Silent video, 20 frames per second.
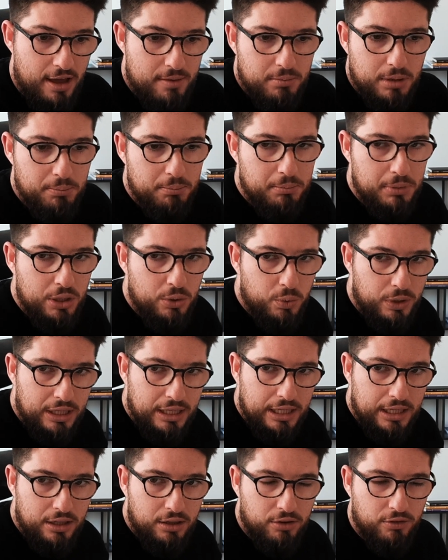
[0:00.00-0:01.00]
in
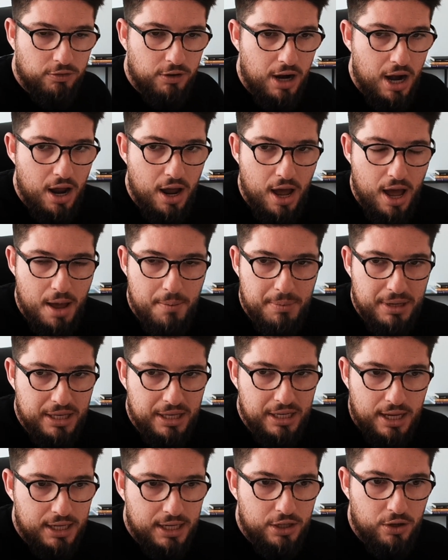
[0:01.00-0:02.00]
beauty or I'm in
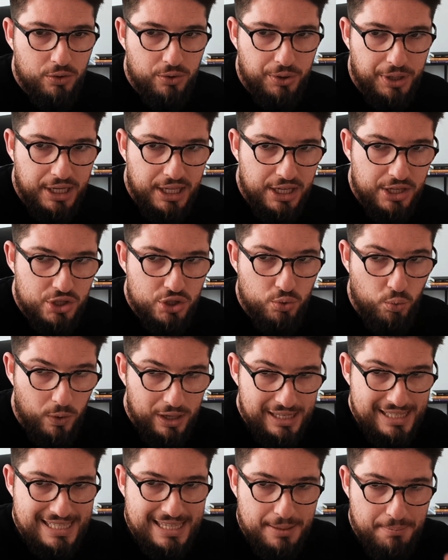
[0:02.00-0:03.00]
any other niche,
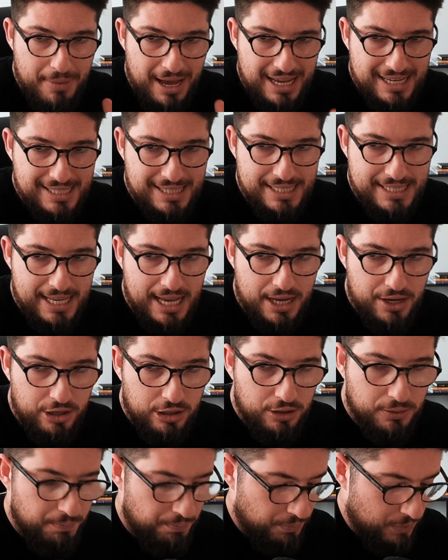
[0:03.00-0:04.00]
what's the mass
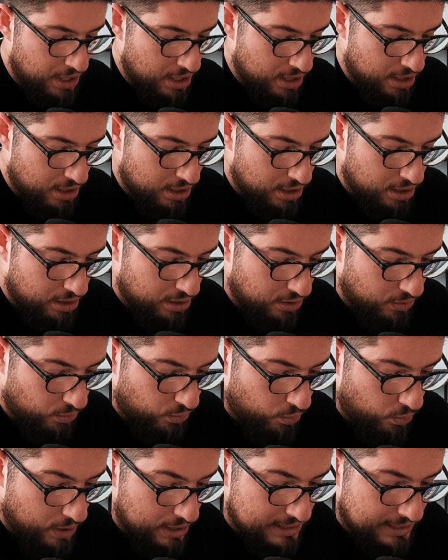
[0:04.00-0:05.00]
desire?
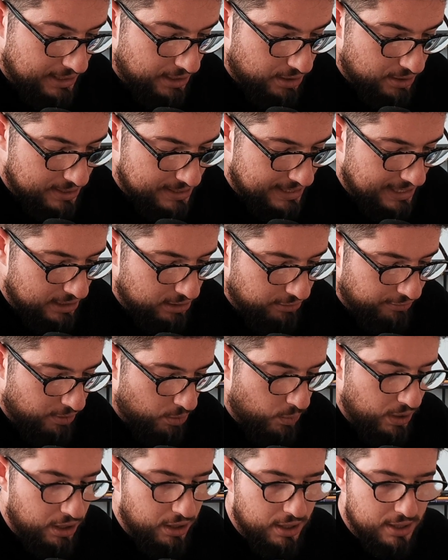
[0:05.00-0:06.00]
What's their state of
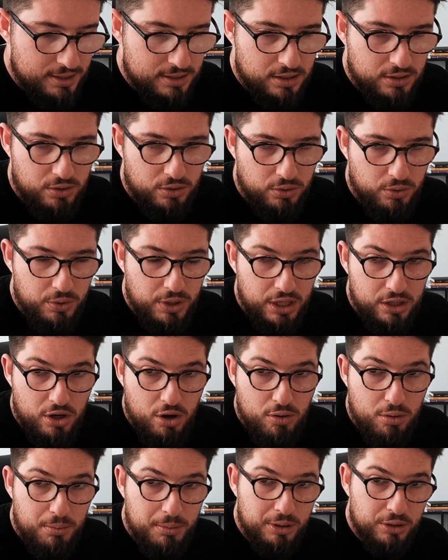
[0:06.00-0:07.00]
awareness? Do they
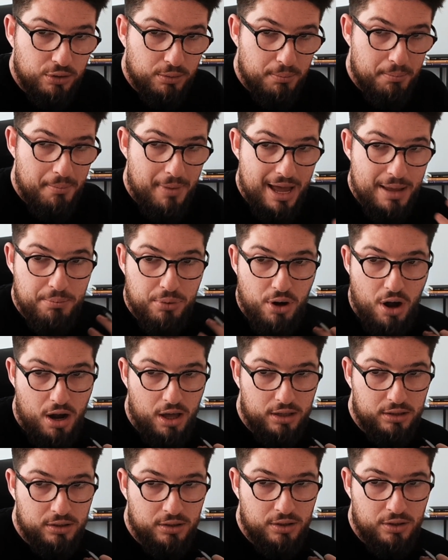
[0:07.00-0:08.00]
know about my
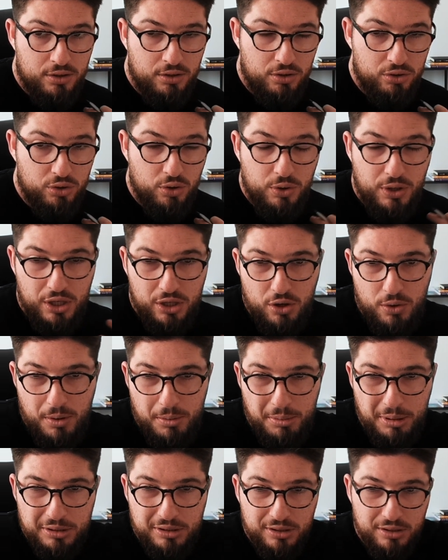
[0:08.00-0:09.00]
product? Do they know
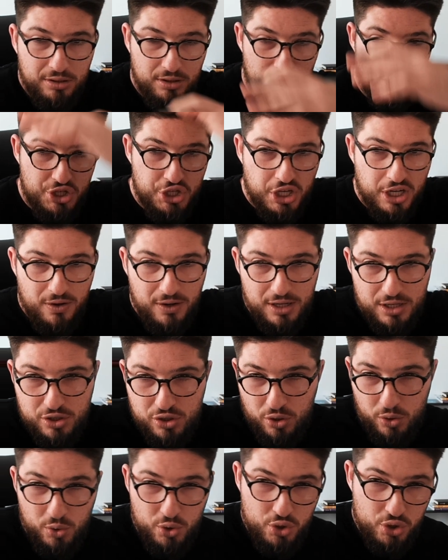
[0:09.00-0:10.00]
about the general
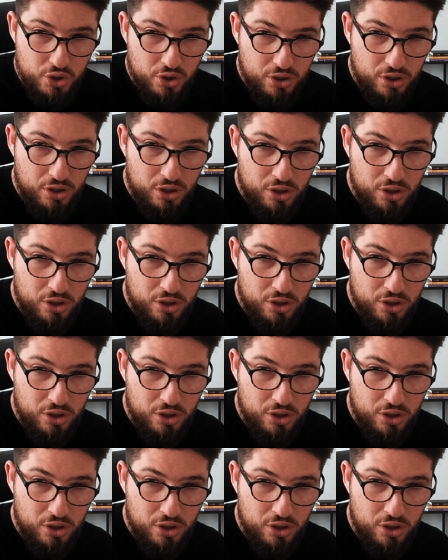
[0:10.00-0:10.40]
solution?